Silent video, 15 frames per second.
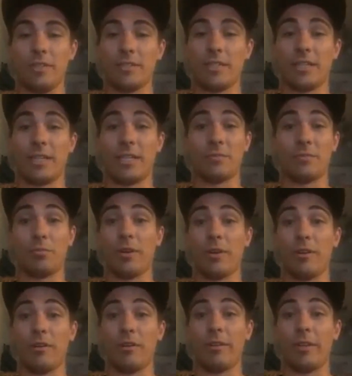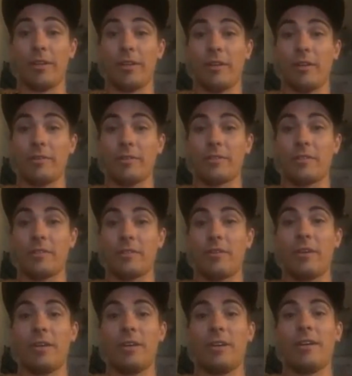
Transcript: It's like that's pretty gnarly, so